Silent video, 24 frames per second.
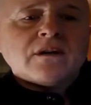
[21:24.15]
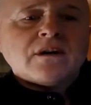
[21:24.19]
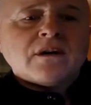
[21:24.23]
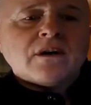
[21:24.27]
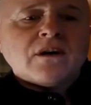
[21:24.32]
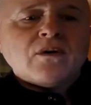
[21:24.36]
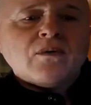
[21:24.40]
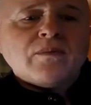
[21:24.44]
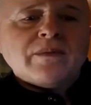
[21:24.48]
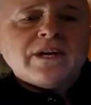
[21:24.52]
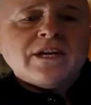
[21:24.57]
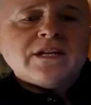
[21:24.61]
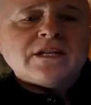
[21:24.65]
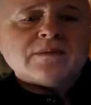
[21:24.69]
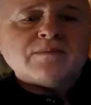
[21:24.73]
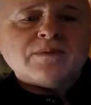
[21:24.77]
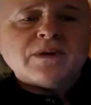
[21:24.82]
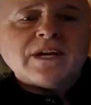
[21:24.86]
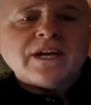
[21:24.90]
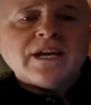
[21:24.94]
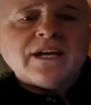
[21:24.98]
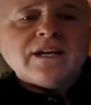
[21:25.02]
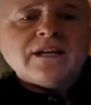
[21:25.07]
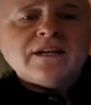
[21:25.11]
Homemade
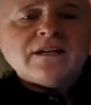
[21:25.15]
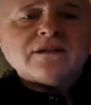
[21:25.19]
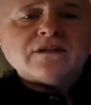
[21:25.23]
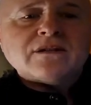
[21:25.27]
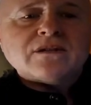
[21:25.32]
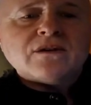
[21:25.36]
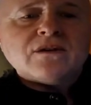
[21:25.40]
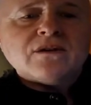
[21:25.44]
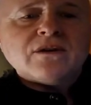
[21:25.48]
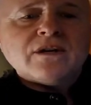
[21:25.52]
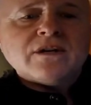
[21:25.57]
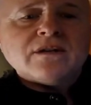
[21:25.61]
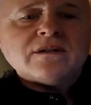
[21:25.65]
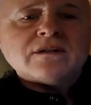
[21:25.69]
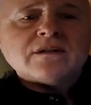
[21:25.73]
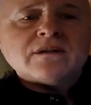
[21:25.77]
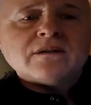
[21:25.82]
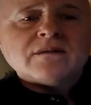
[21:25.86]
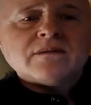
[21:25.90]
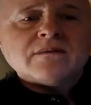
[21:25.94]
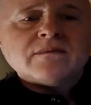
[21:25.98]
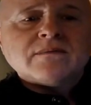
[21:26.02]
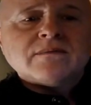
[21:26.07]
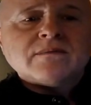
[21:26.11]
spaghetti and sauce,
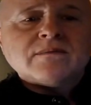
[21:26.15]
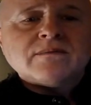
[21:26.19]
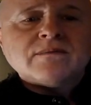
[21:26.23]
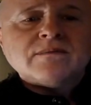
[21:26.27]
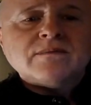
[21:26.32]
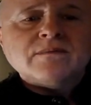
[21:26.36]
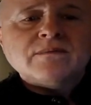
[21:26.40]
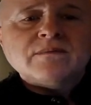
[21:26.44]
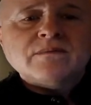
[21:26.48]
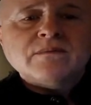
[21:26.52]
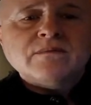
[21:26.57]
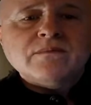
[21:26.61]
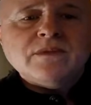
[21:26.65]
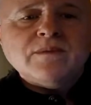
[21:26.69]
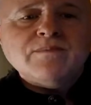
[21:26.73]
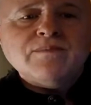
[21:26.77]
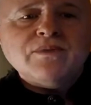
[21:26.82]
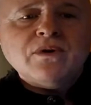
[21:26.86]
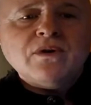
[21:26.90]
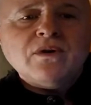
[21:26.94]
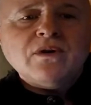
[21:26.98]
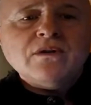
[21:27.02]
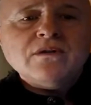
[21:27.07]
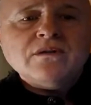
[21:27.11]

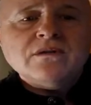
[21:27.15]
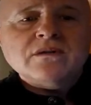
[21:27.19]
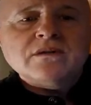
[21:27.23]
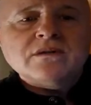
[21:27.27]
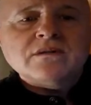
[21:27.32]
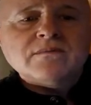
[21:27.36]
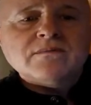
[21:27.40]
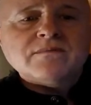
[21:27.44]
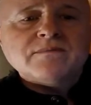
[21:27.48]
meatballs.